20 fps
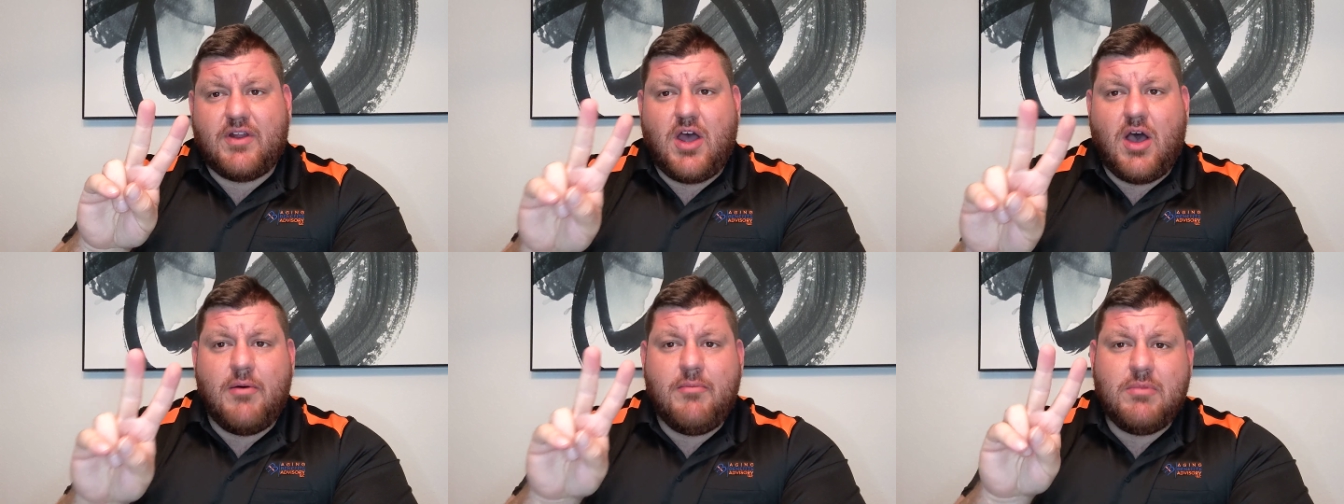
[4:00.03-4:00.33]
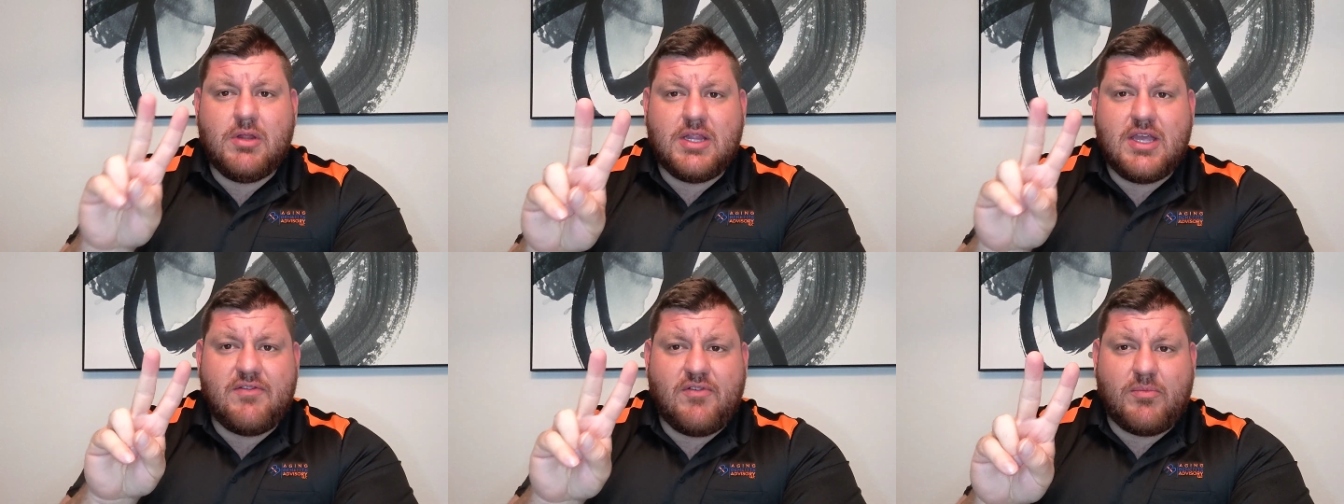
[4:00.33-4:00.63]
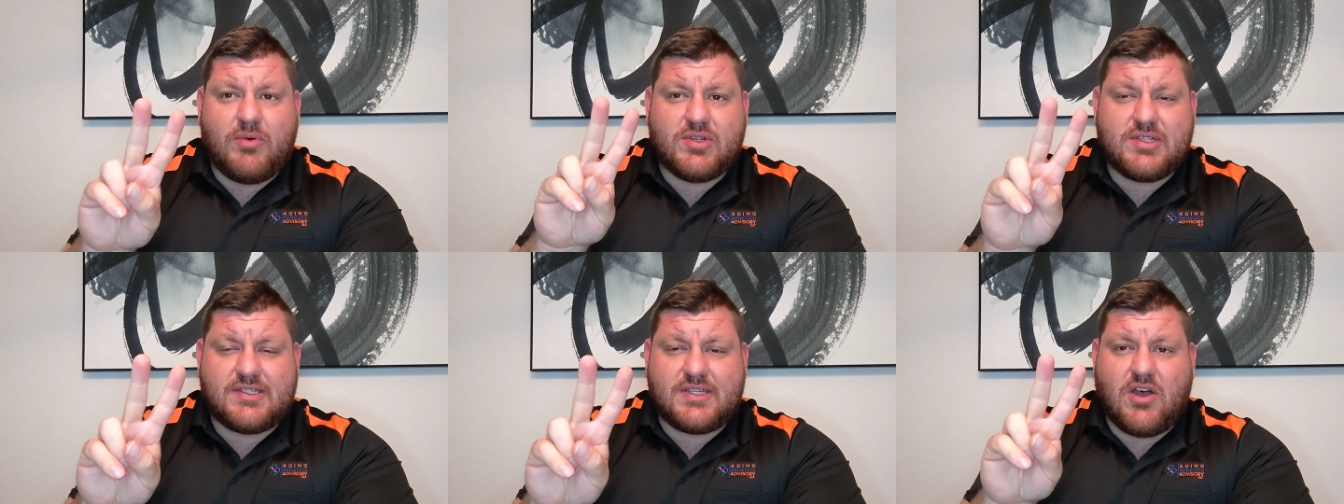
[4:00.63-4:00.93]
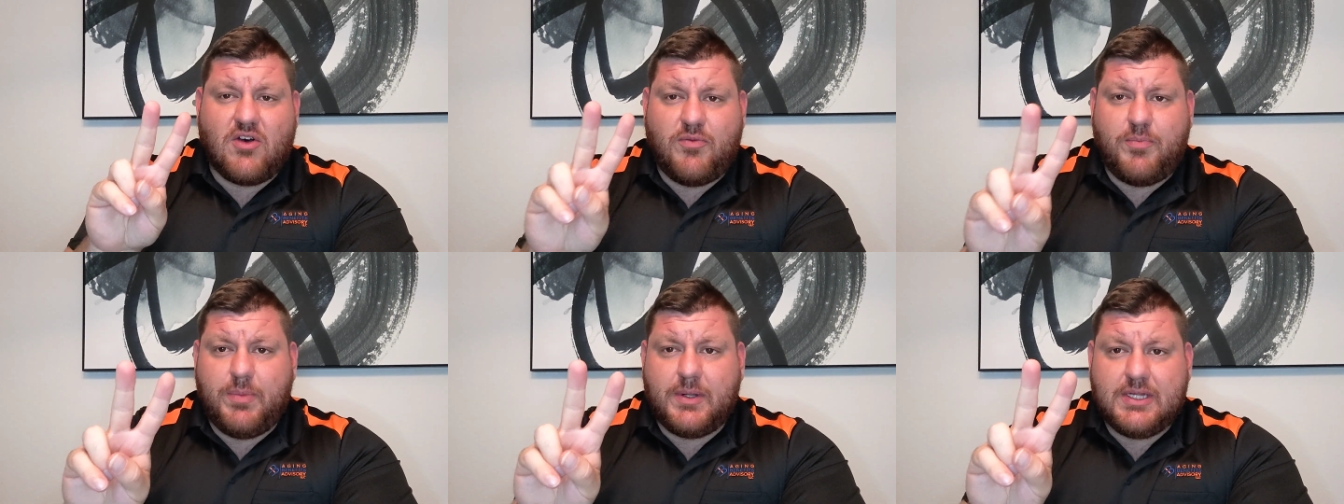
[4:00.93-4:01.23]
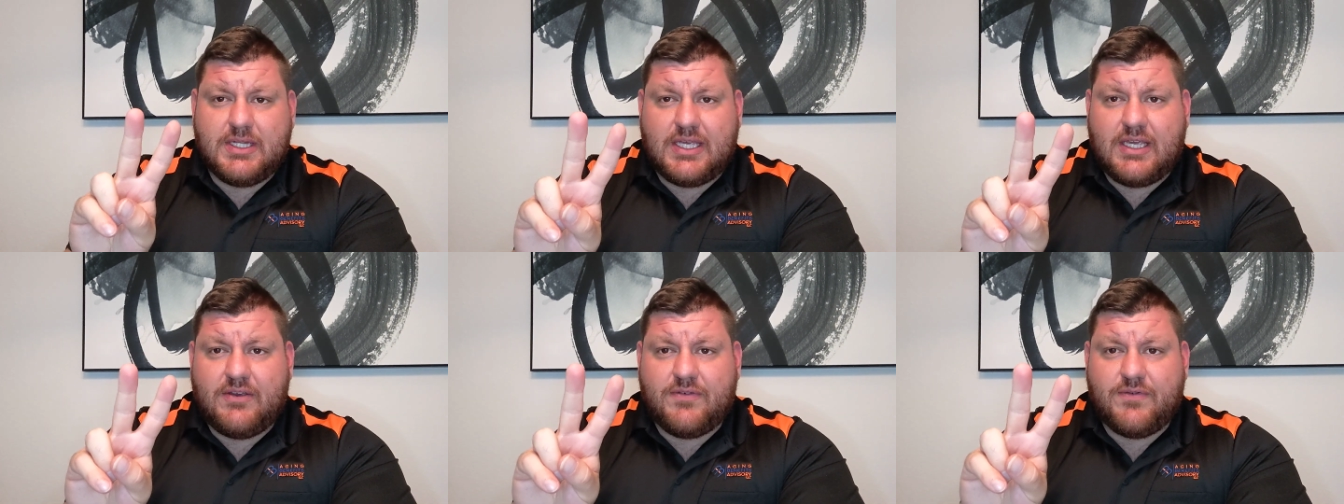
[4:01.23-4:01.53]
an unbelievable
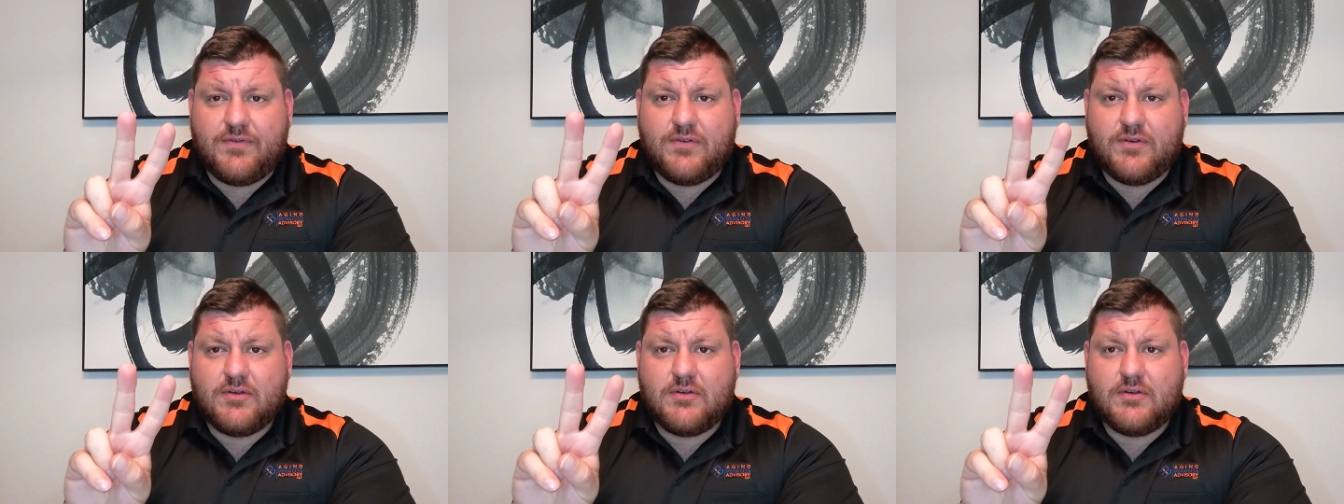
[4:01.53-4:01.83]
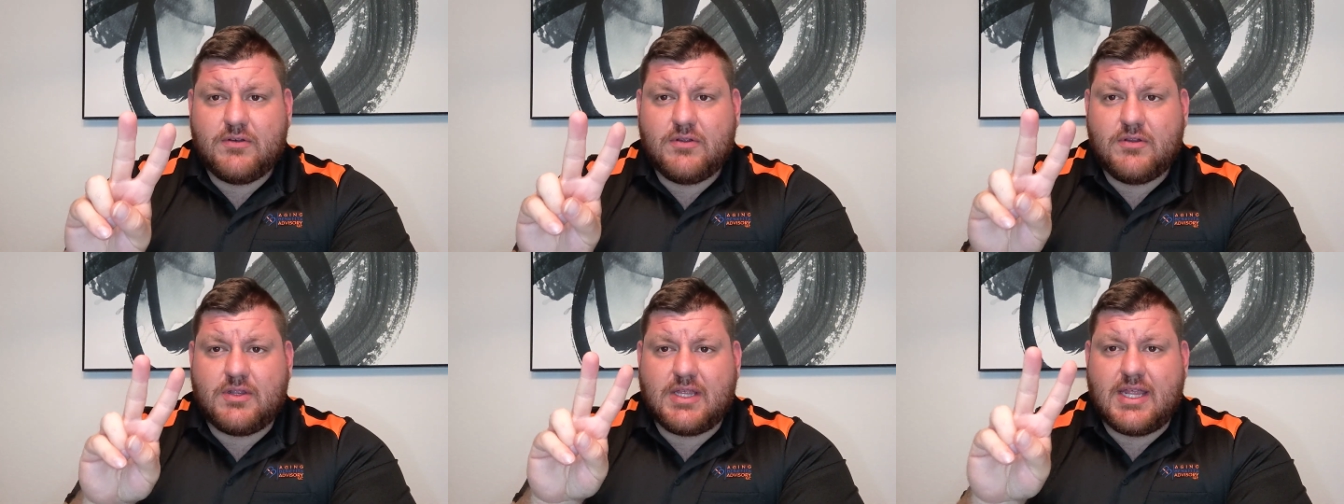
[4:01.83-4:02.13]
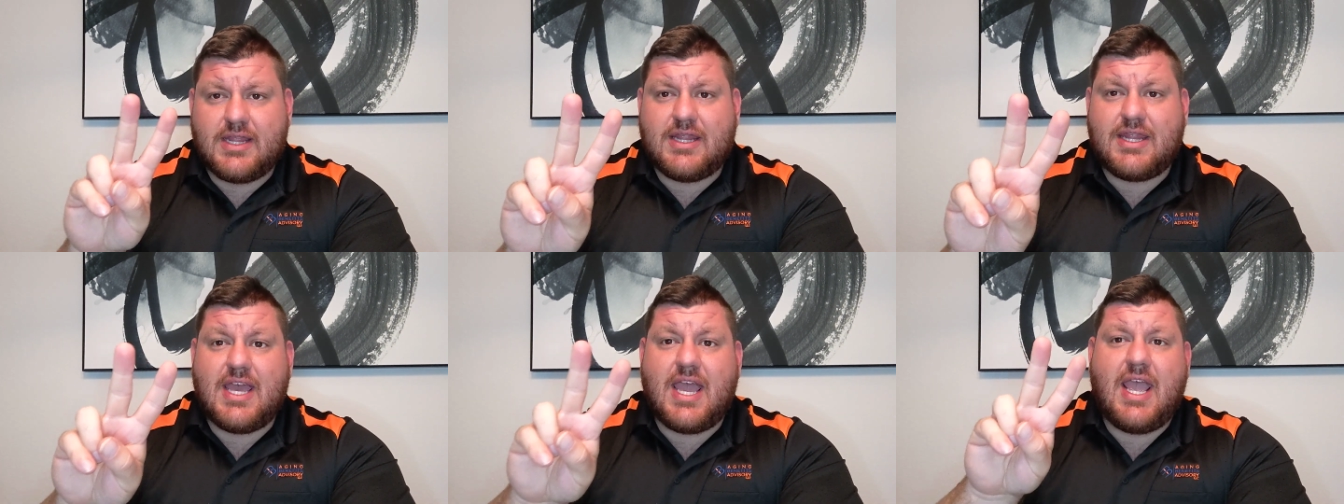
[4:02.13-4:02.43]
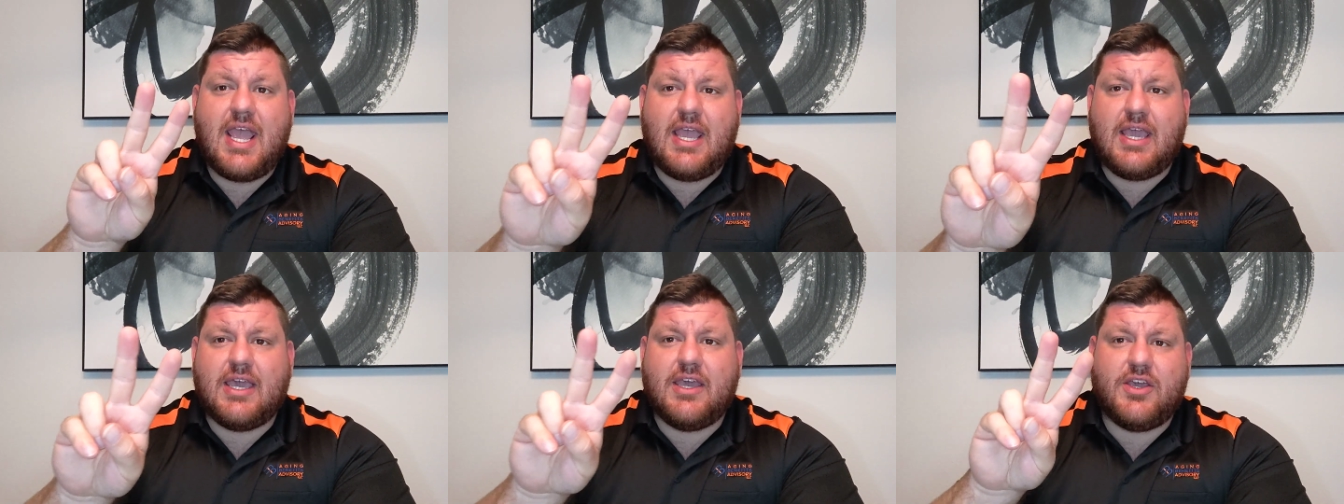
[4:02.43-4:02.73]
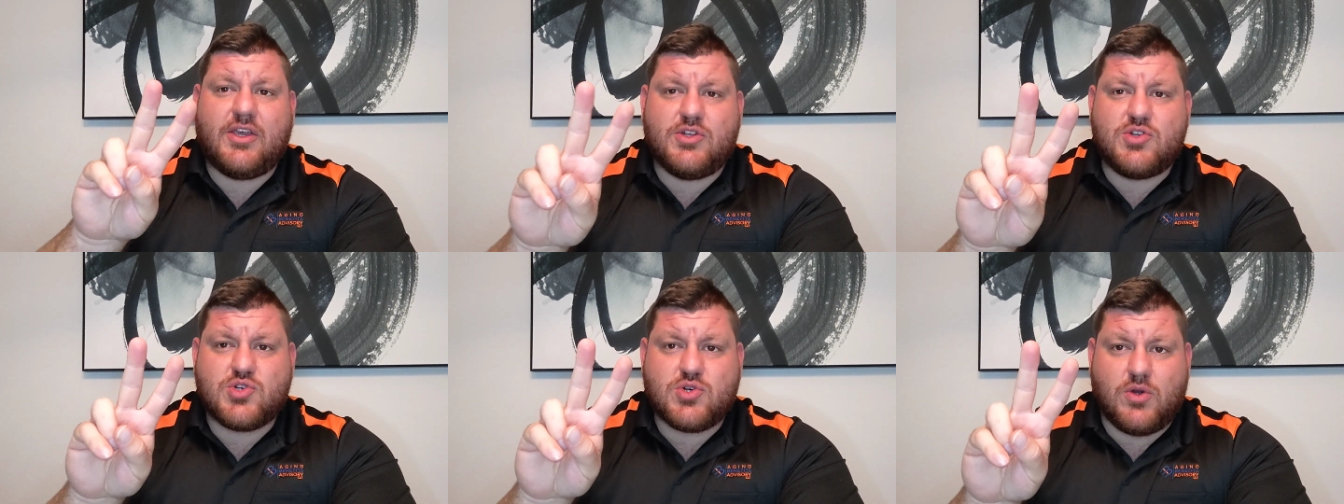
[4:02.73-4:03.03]
self-belief that they
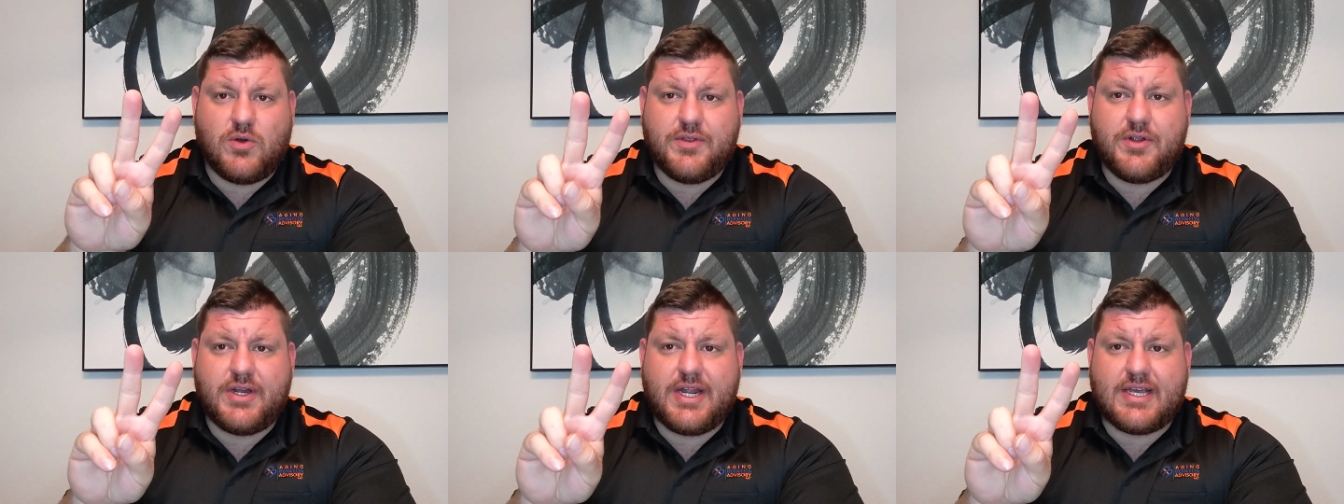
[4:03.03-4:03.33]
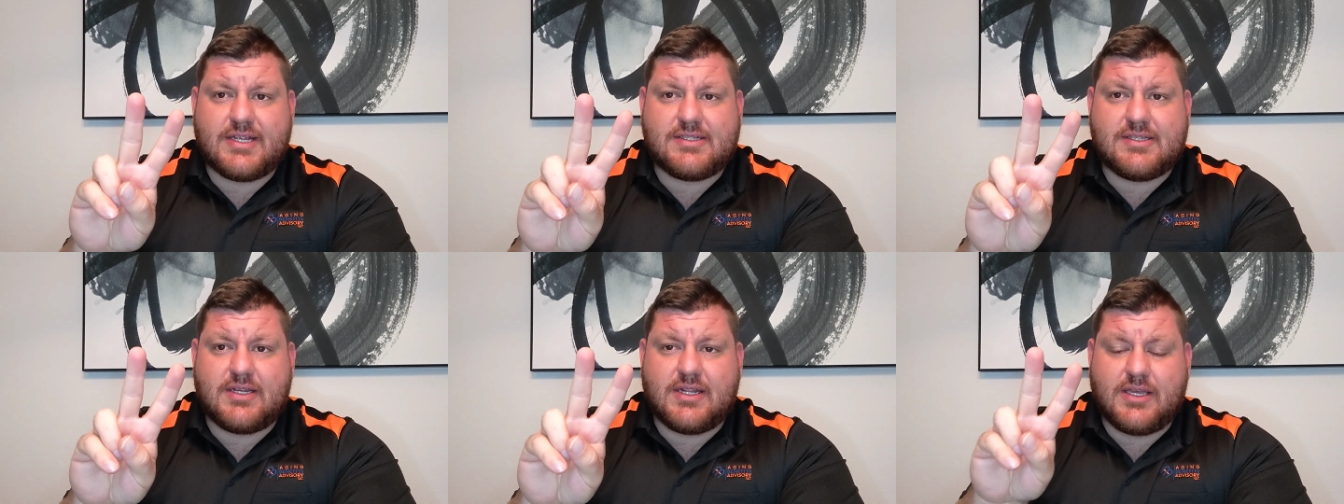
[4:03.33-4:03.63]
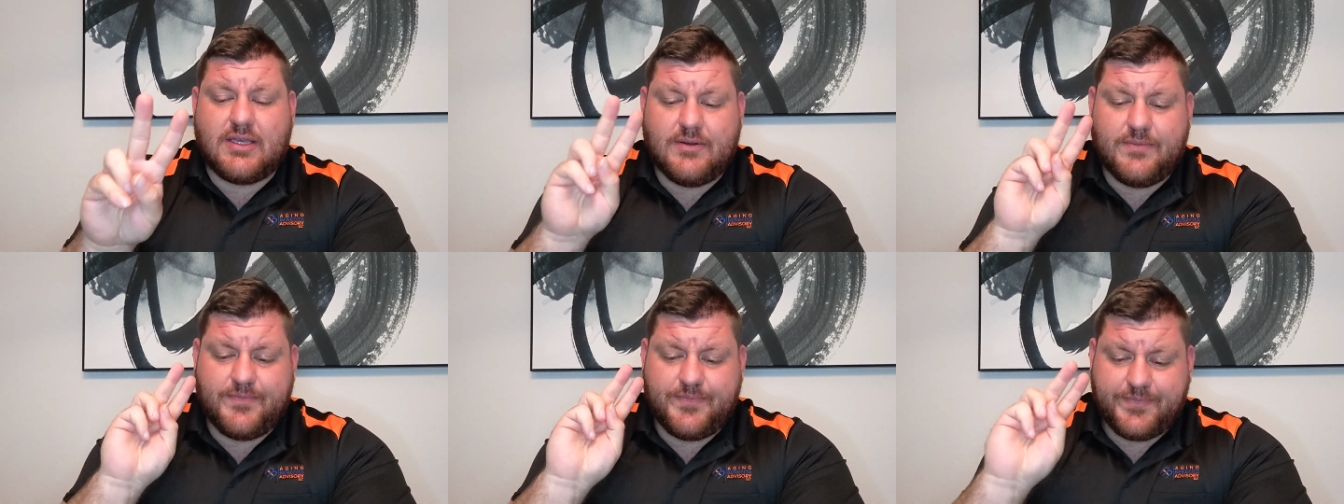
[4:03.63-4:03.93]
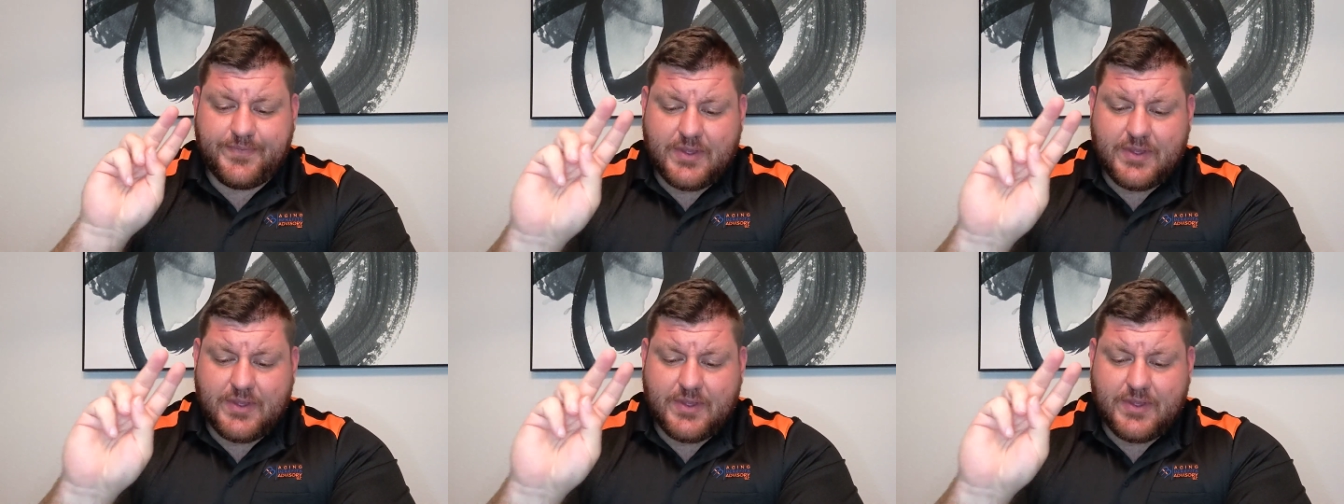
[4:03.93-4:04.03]
can control their destiny.